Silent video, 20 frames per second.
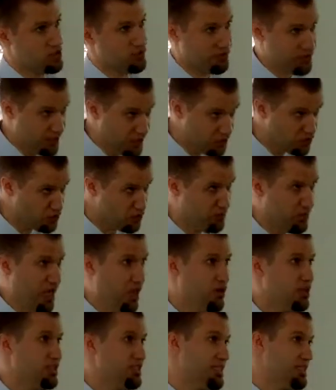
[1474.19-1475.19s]
of years from
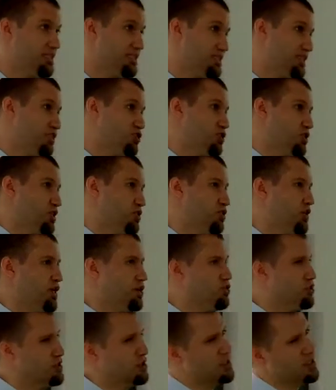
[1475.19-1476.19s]
now. He says this
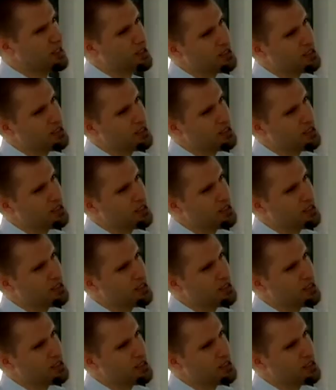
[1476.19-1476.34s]
generation.